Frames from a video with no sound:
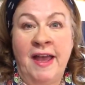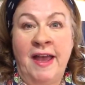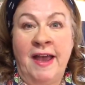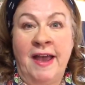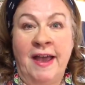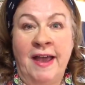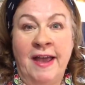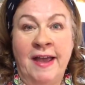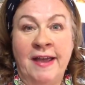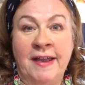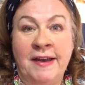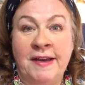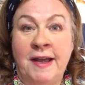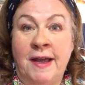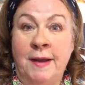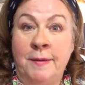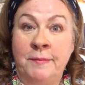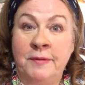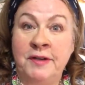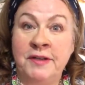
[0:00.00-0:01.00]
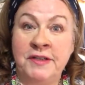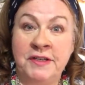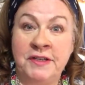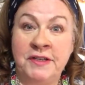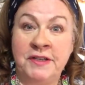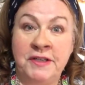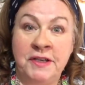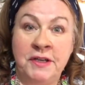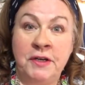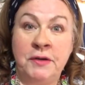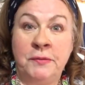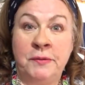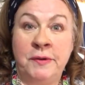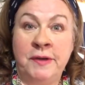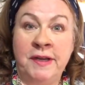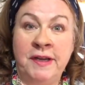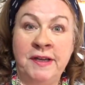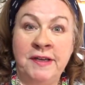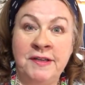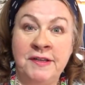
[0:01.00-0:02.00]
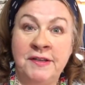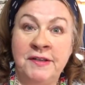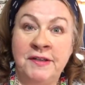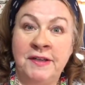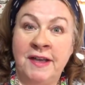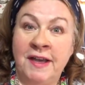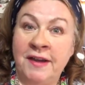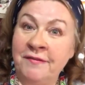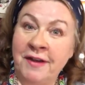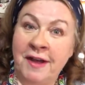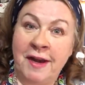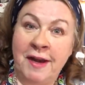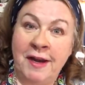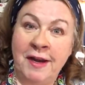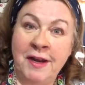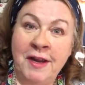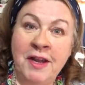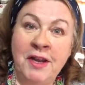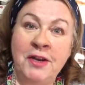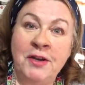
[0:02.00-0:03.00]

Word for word: and I'm continuing to get ready